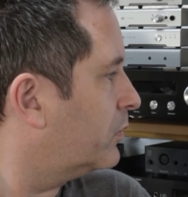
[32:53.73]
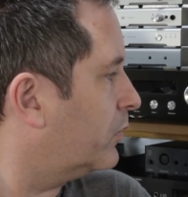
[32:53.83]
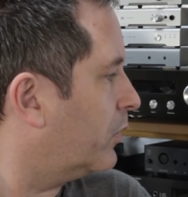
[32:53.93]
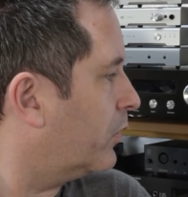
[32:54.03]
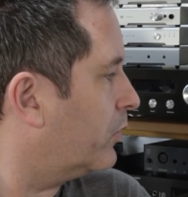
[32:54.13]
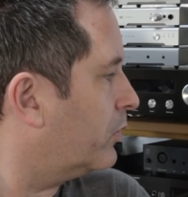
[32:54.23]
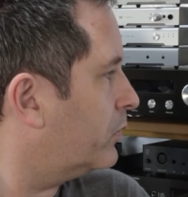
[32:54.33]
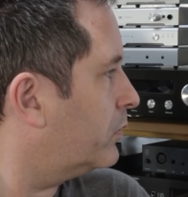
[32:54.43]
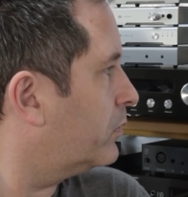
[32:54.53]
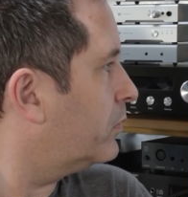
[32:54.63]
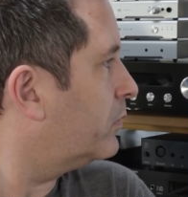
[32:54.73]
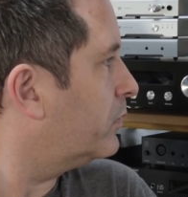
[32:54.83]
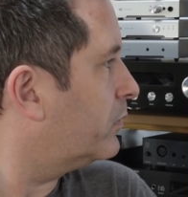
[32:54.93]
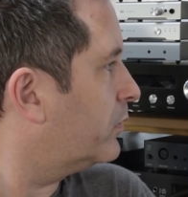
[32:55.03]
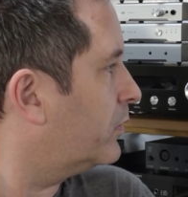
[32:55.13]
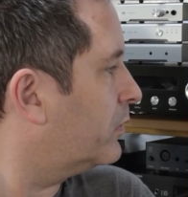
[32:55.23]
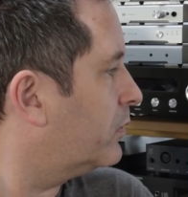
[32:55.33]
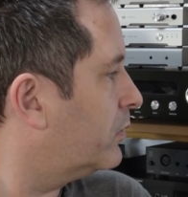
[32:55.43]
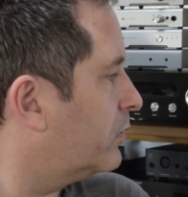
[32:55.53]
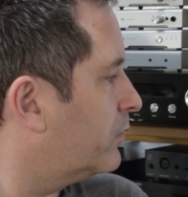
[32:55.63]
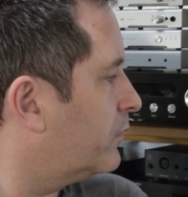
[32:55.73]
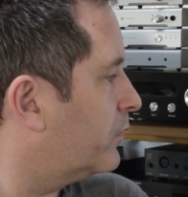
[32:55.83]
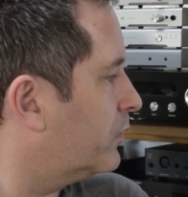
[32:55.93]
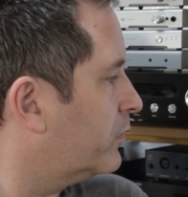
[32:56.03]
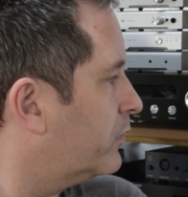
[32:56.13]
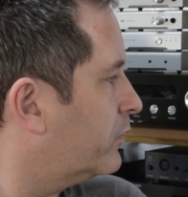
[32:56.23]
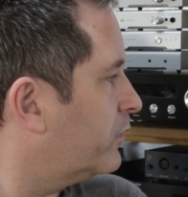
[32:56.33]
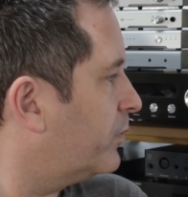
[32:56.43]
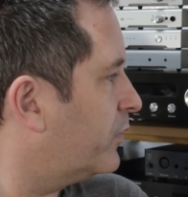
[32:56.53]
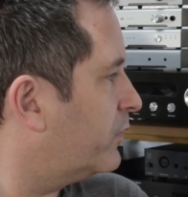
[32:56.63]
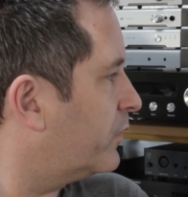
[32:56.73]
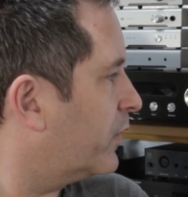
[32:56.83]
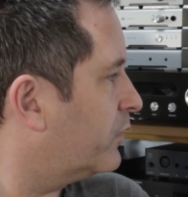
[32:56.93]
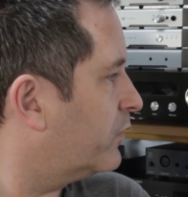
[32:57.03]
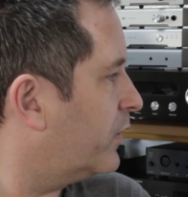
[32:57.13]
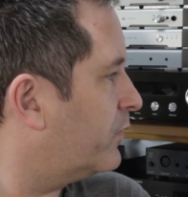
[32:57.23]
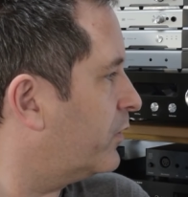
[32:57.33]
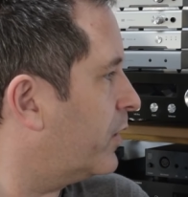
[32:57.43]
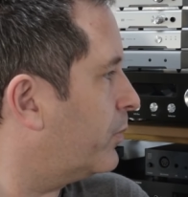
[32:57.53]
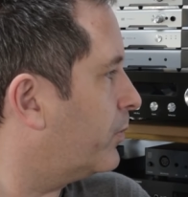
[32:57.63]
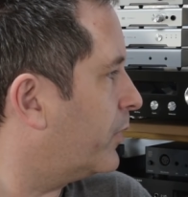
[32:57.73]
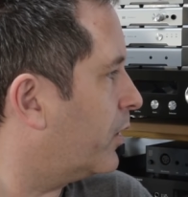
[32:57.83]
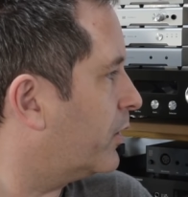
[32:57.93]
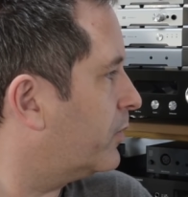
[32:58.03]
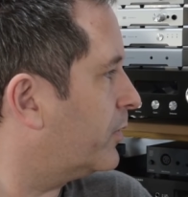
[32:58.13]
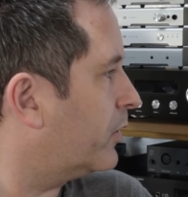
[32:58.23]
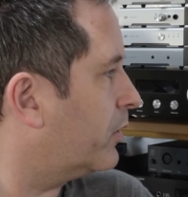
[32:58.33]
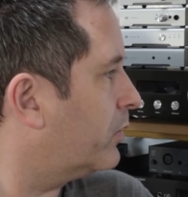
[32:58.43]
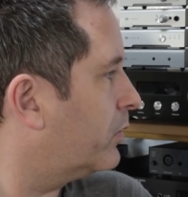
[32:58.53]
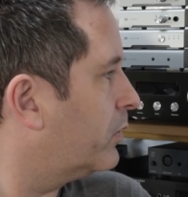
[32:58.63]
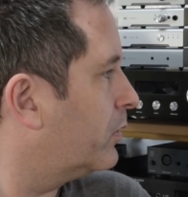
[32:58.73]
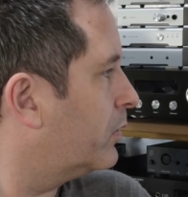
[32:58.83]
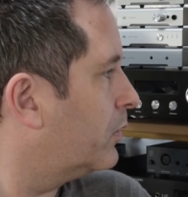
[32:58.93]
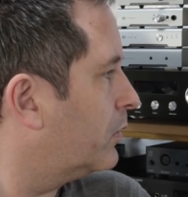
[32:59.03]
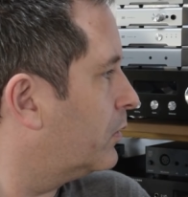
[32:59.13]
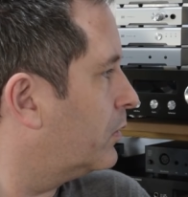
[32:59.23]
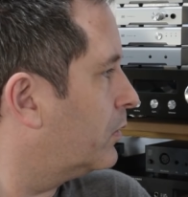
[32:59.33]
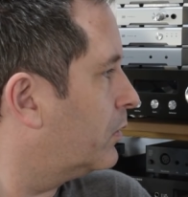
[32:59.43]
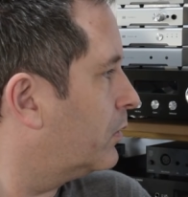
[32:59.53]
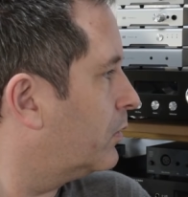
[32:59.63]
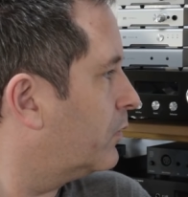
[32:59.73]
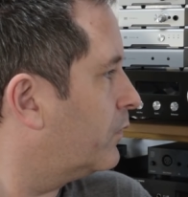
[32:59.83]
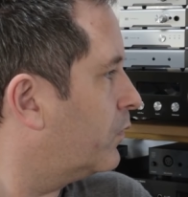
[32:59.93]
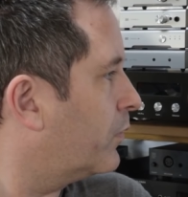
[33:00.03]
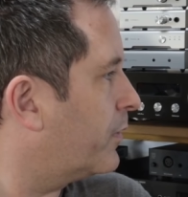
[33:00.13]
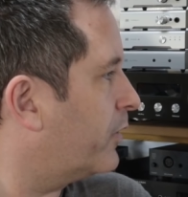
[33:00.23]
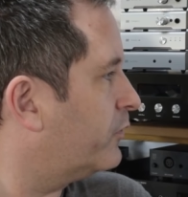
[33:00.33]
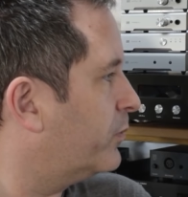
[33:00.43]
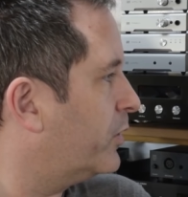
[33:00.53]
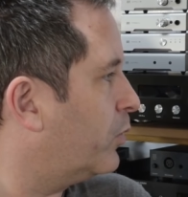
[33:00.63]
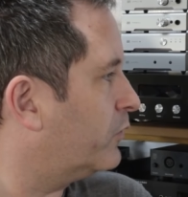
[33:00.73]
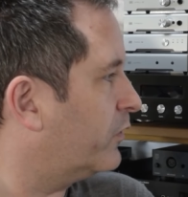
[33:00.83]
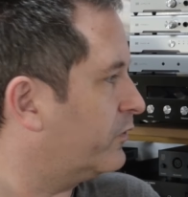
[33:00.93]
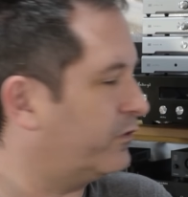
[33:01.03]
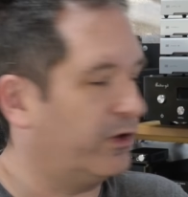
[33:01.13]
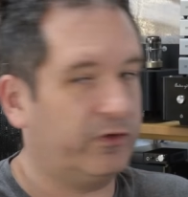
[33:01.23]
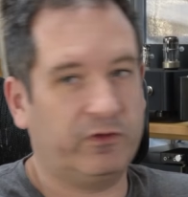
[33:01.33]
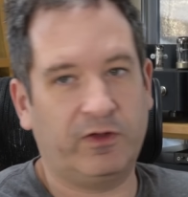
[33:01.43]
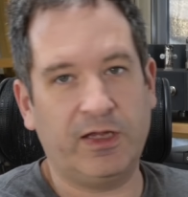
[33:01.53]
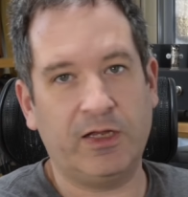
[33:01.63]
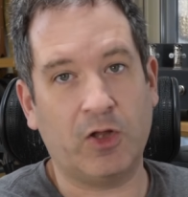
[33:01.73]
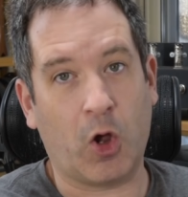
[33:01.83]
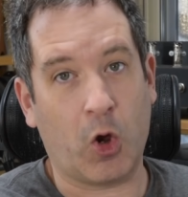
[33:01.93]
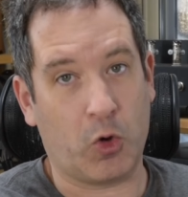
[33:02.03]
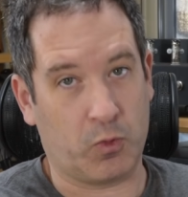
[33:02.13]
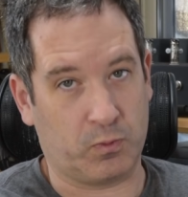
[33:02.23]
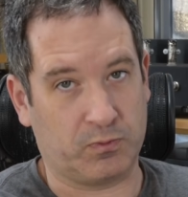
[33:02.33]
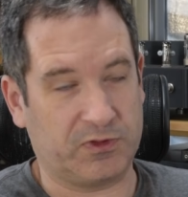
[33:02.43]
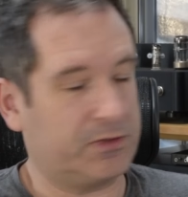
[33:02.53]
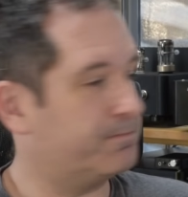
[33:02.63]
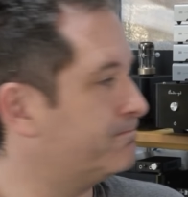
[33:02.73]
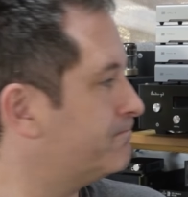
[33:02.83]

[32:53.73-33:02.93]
No. Filters, specifications, headphone output power. Here we go. 4,000 milliwatts at 16 ohms.